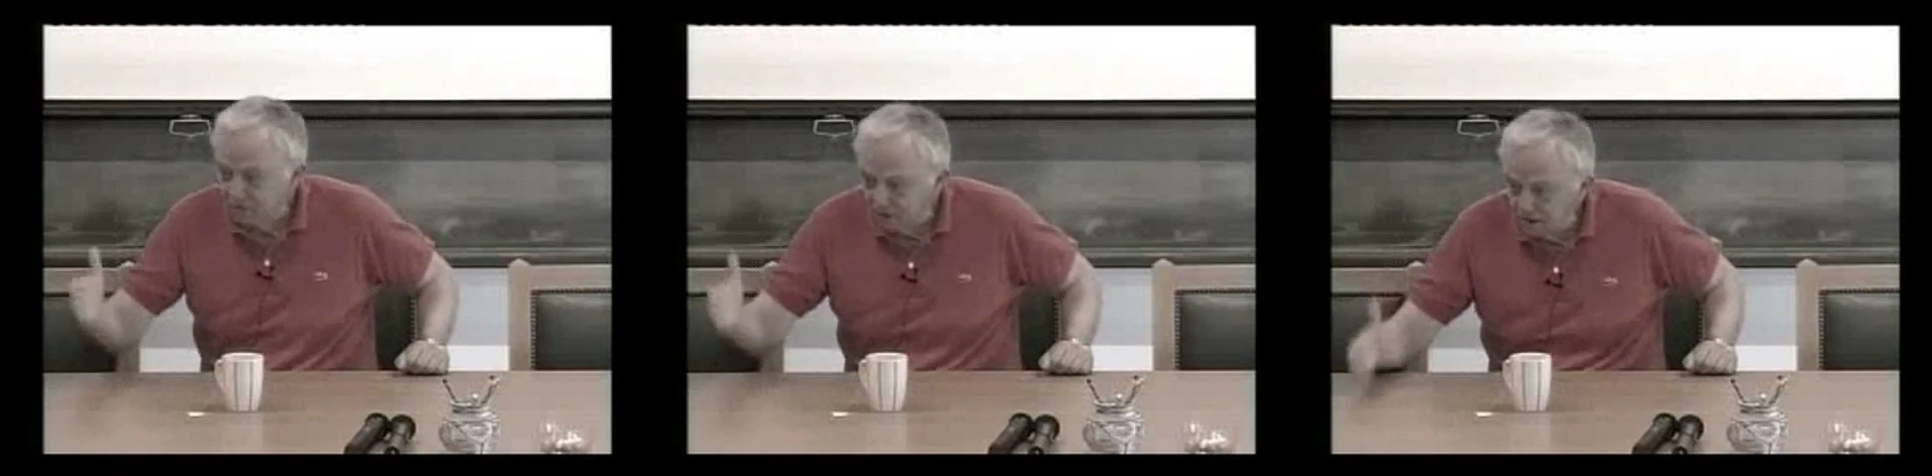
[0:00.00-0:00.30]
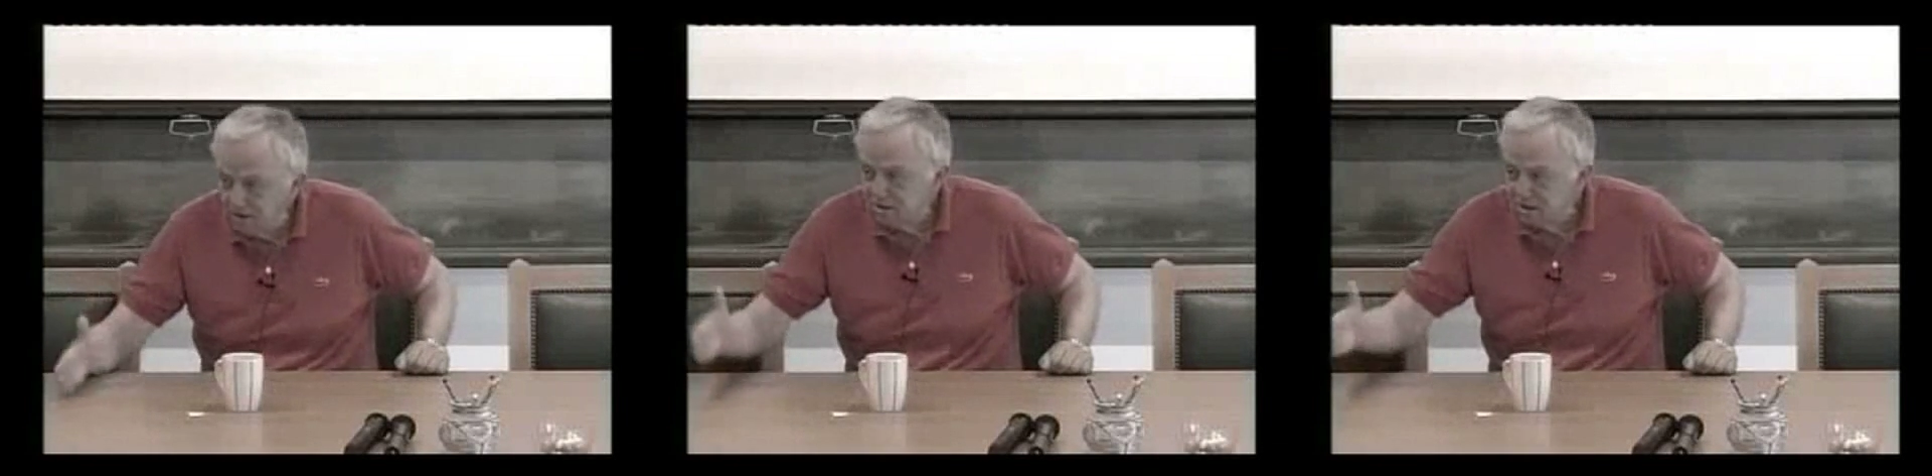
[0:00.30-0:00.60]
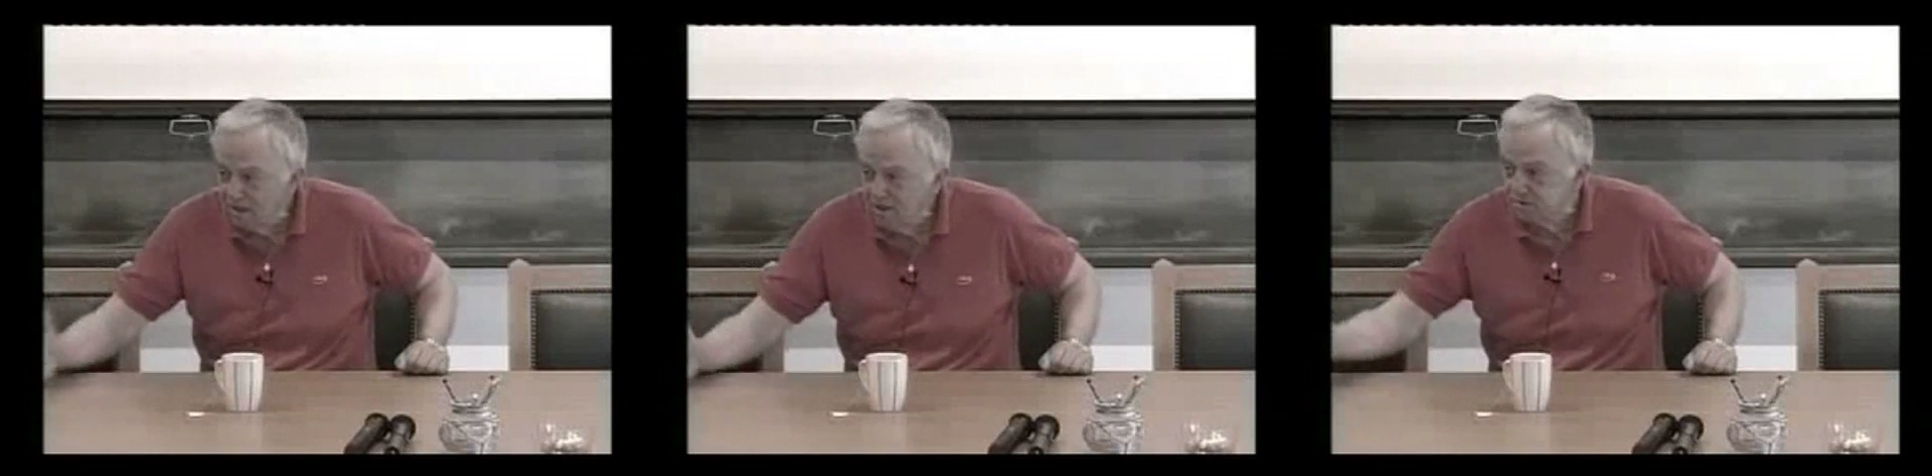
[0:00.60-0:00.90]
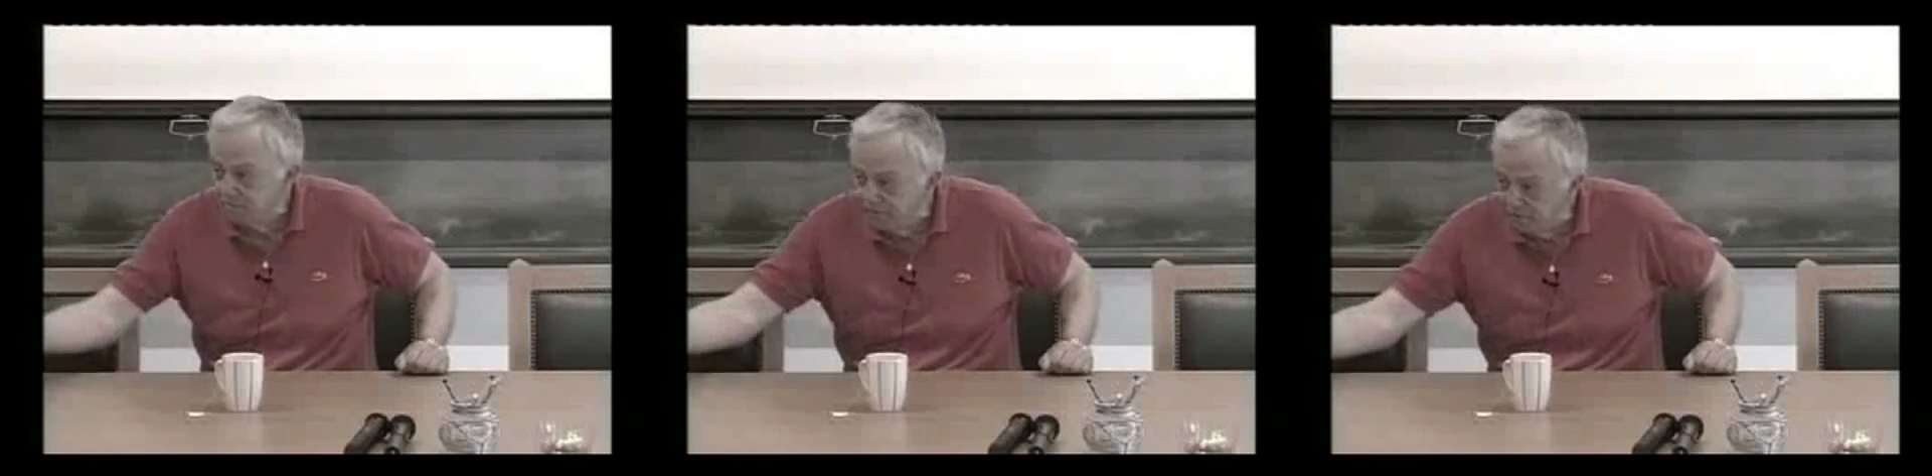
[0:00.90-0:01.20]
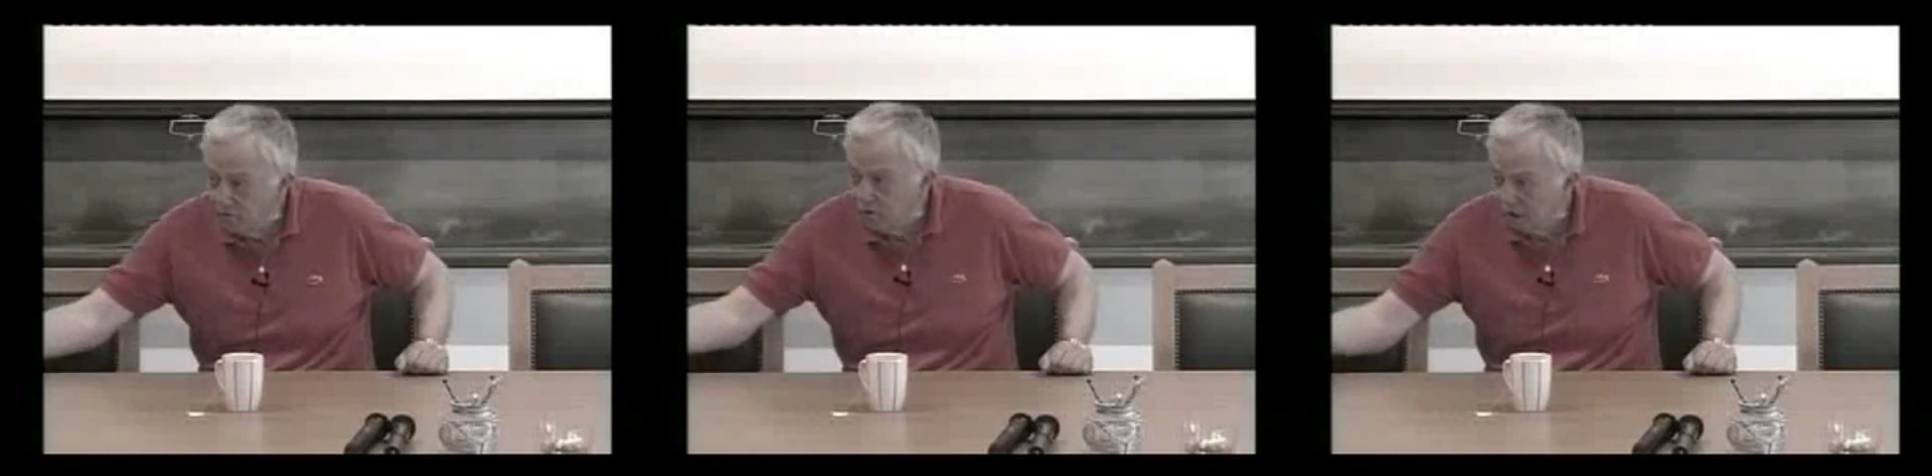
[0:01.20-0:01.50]
criticized
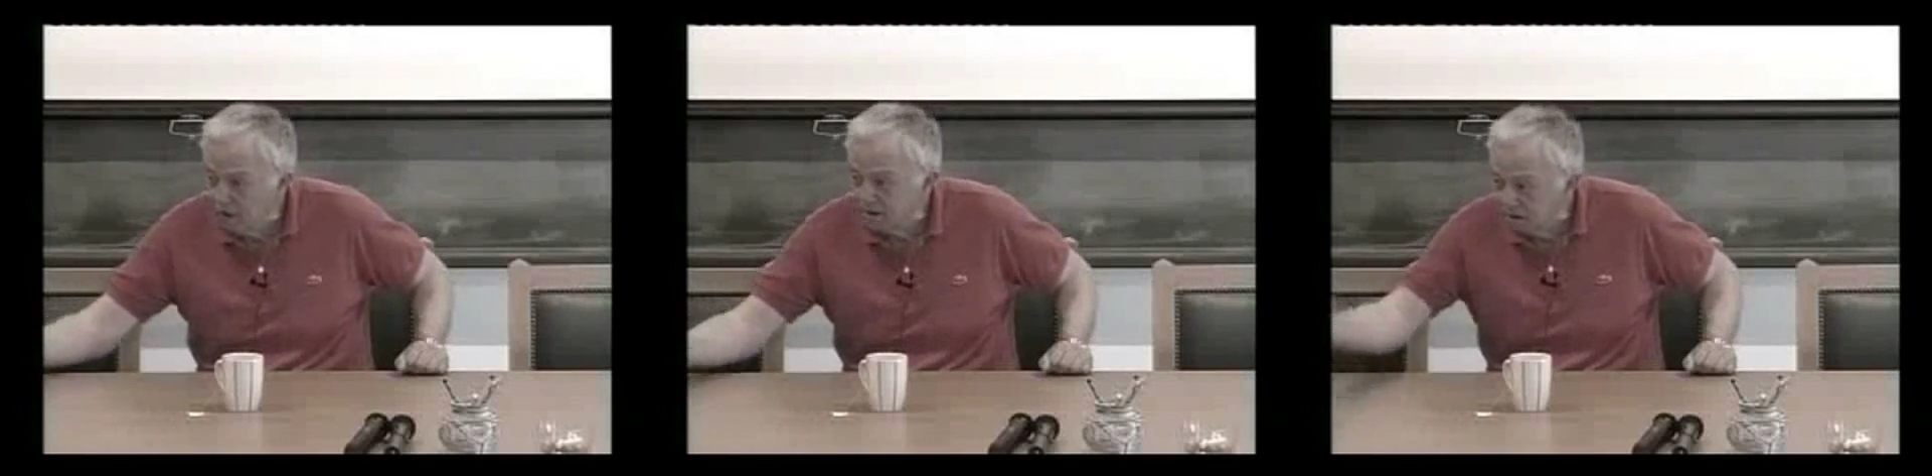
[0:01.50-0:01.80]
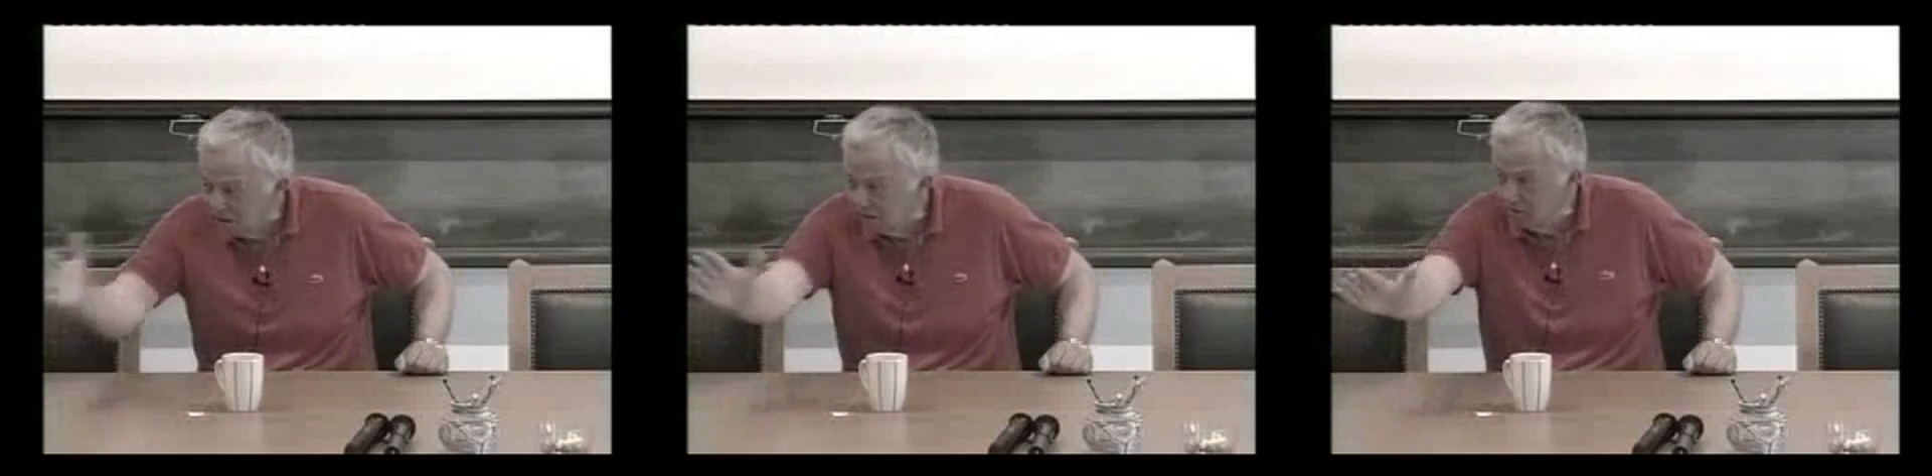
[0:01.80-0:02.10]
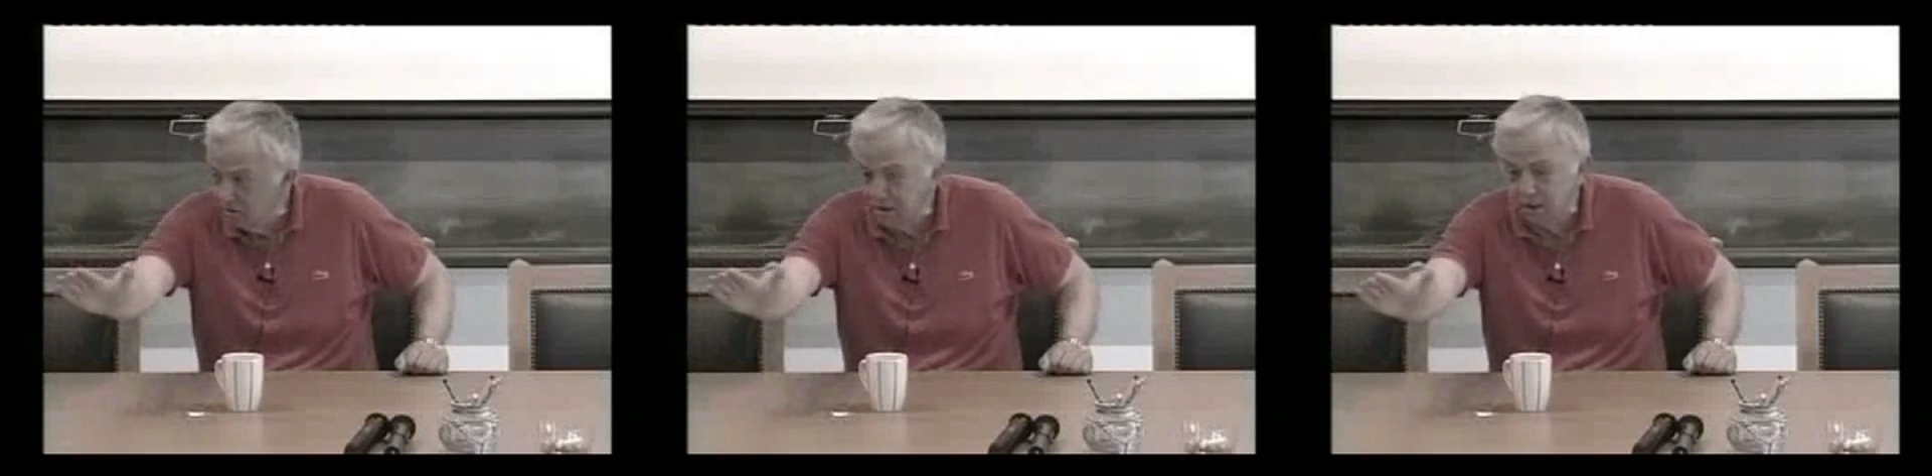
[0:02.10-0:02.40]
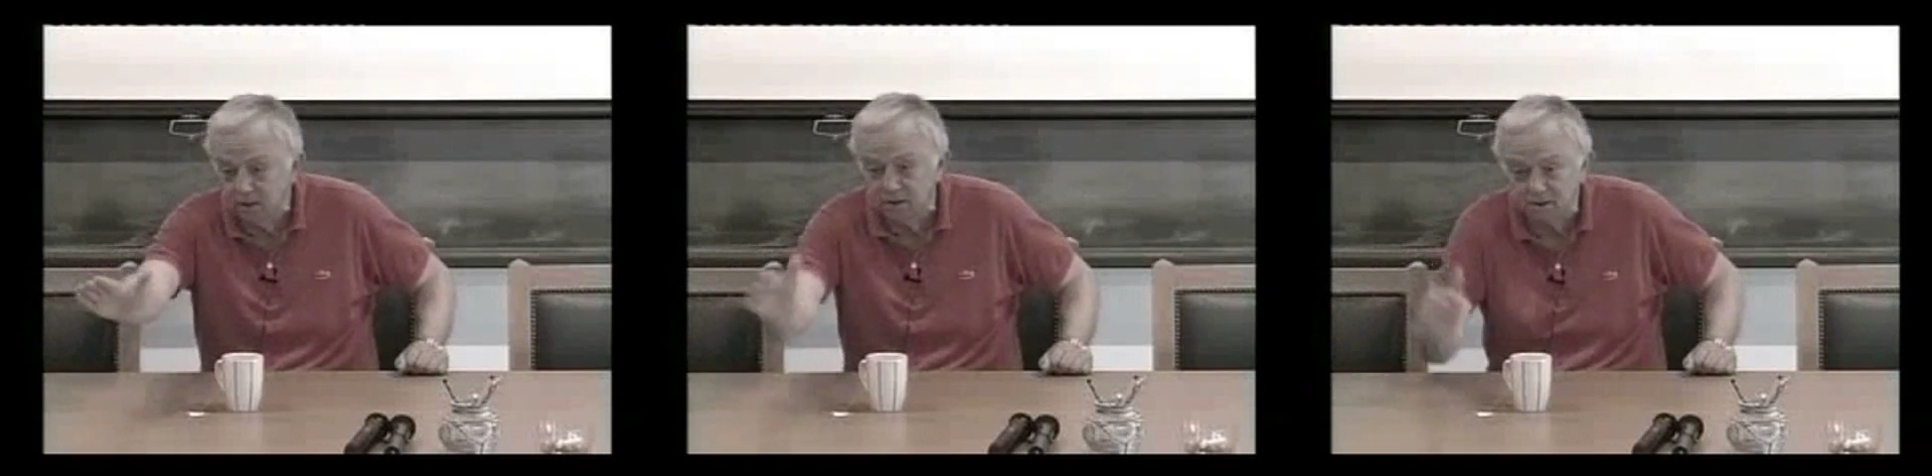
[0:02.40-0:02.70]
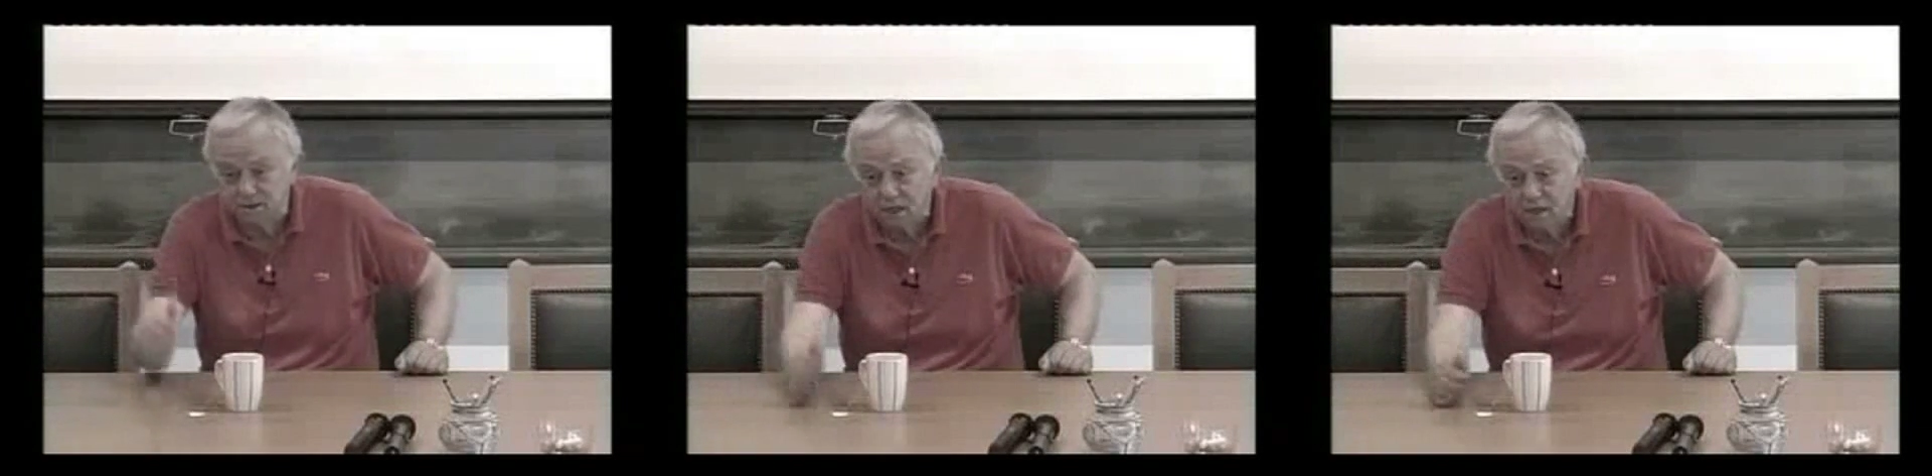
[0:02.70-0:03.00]
beforehand, and here it
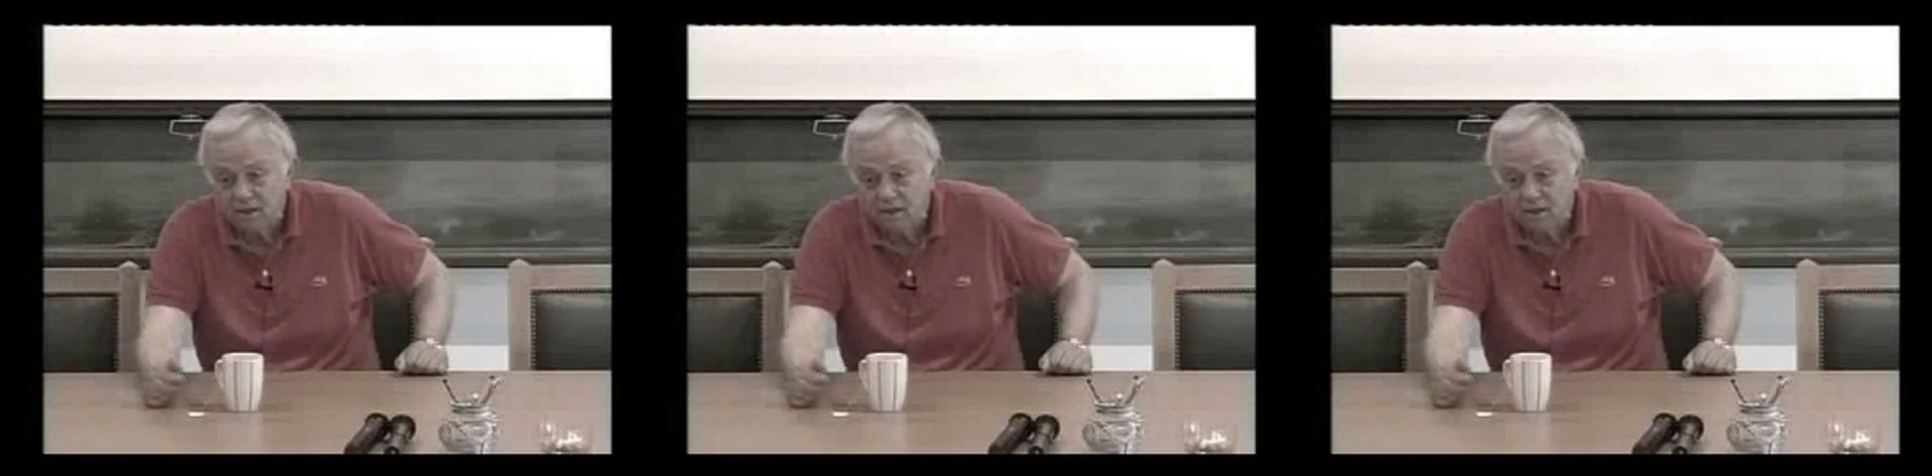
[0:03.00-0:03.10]
is,